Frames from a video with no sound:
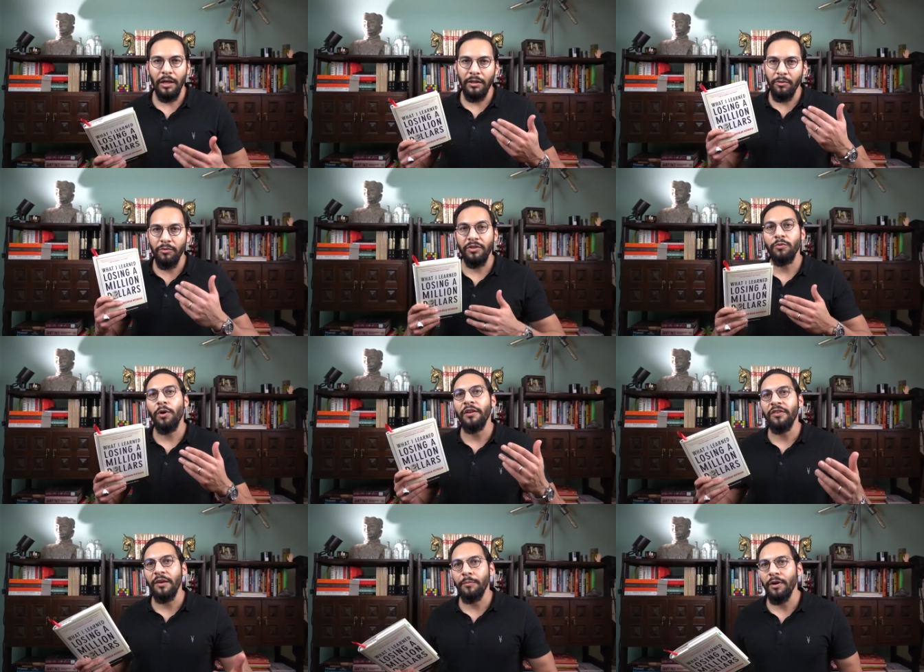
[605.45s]
And the reason why I
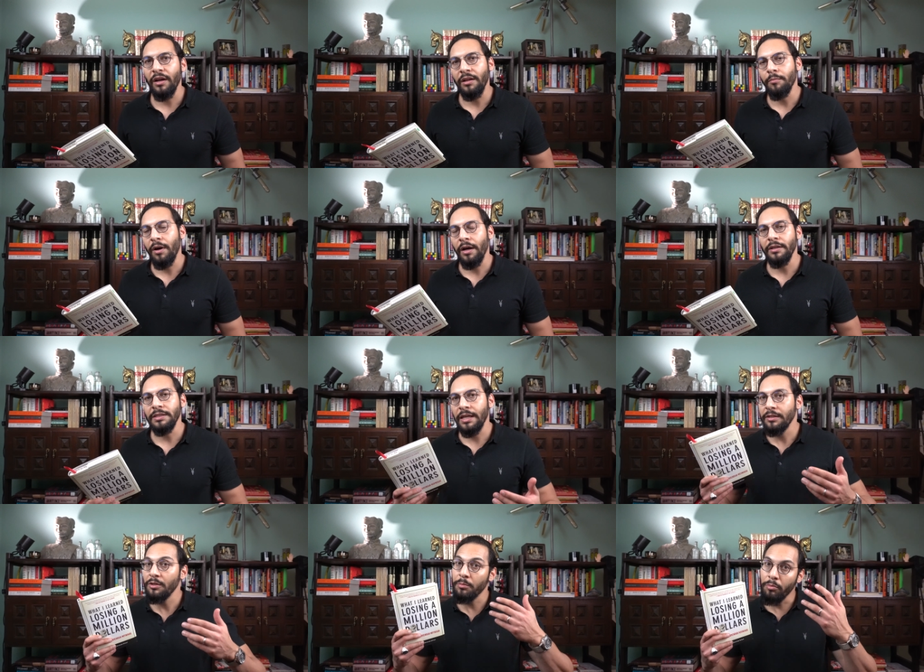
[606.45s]
say brain and mind is
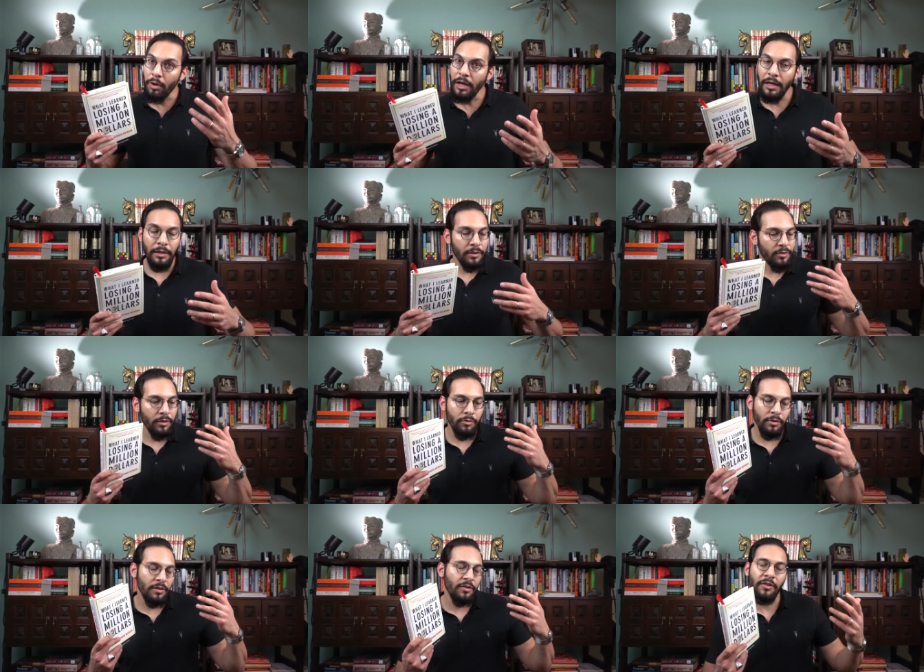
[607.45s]
that your brain is
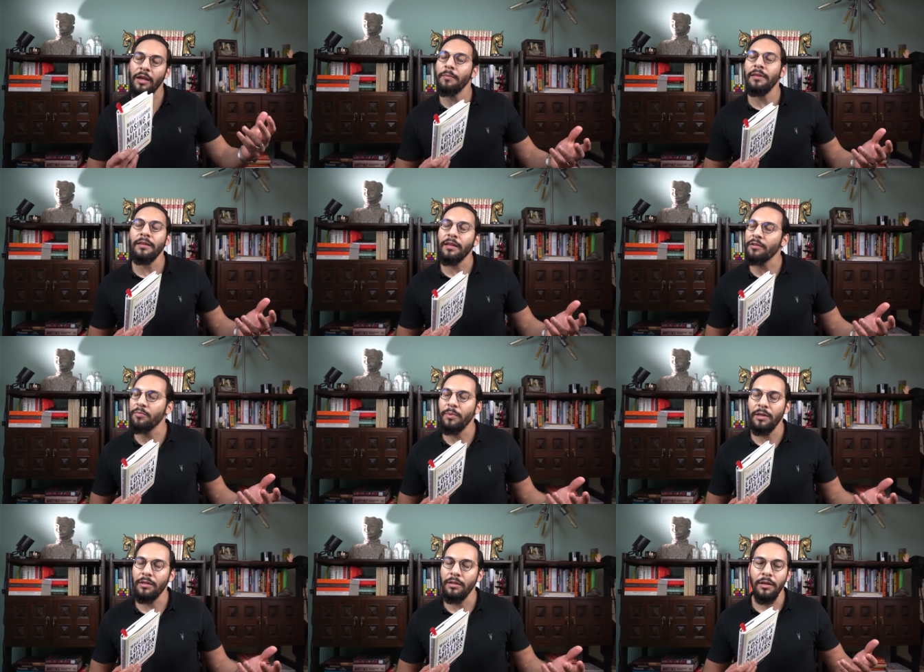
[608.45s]
literally the same thing that's
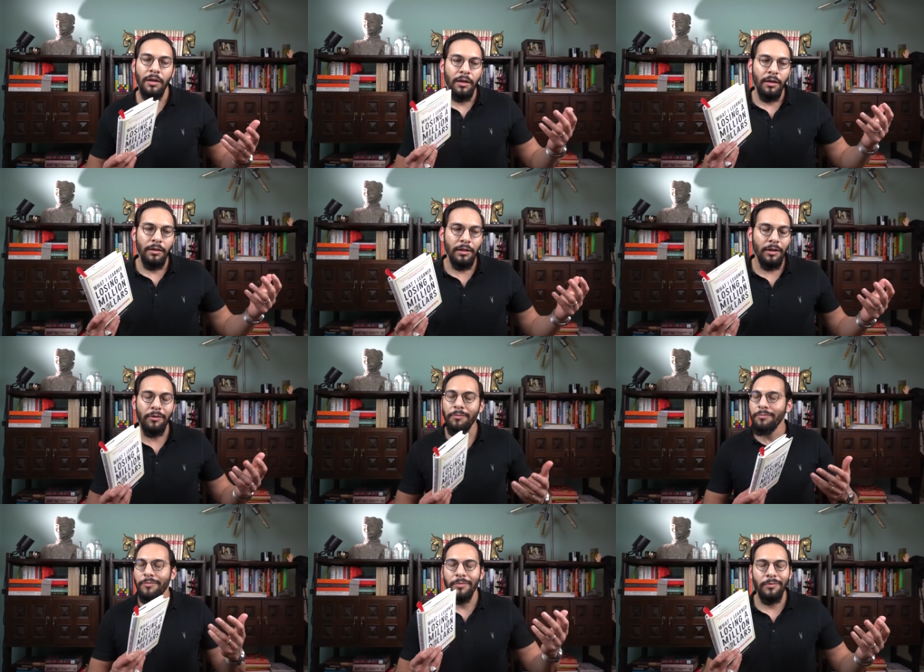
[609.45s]
been, you know,
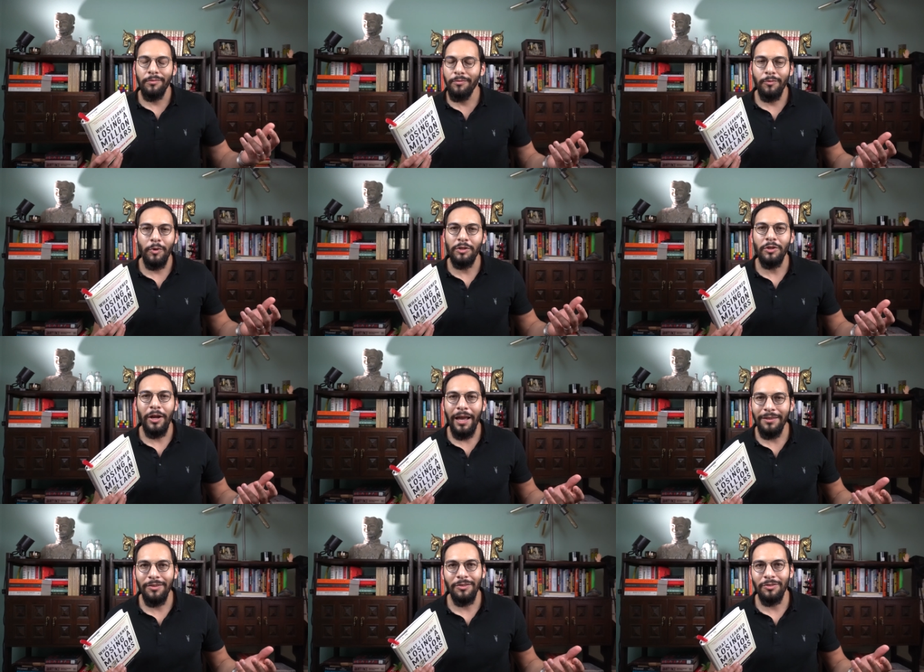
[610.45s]
what your
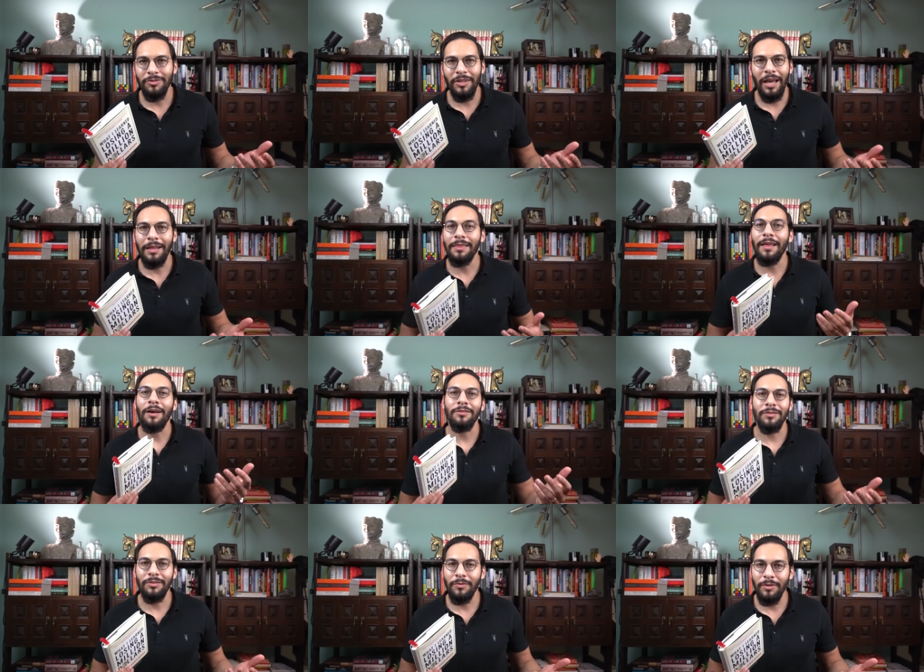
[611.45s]
ancestors had
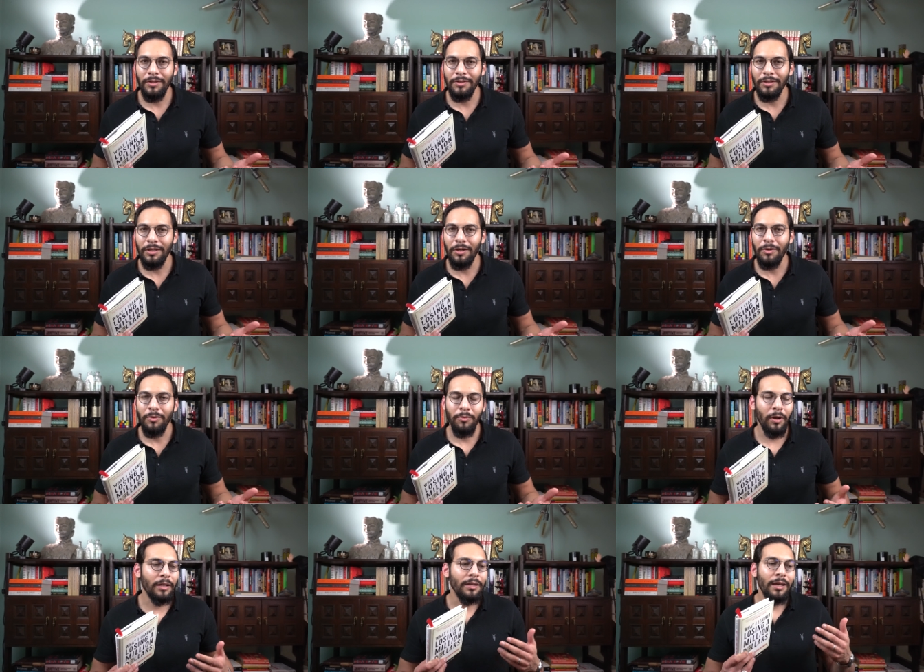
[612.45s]
thousands of years ago,
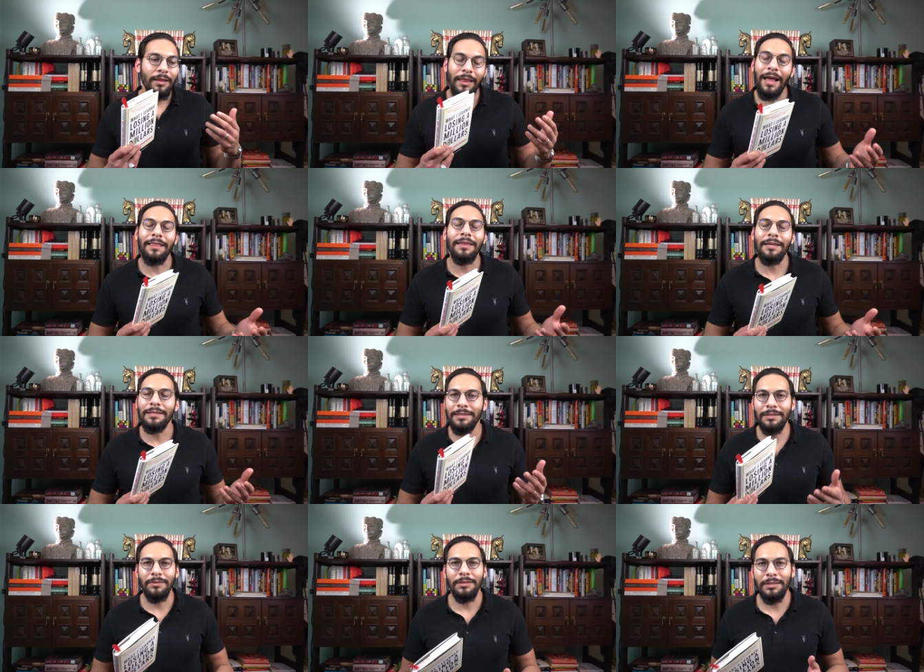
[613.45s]
right? That thing is
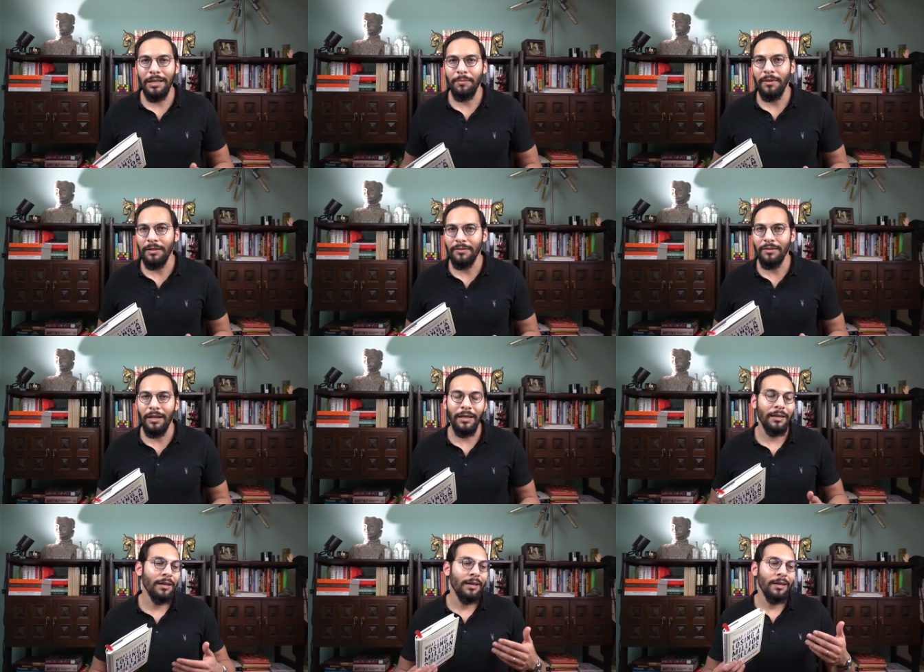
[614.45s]
still the same thing today.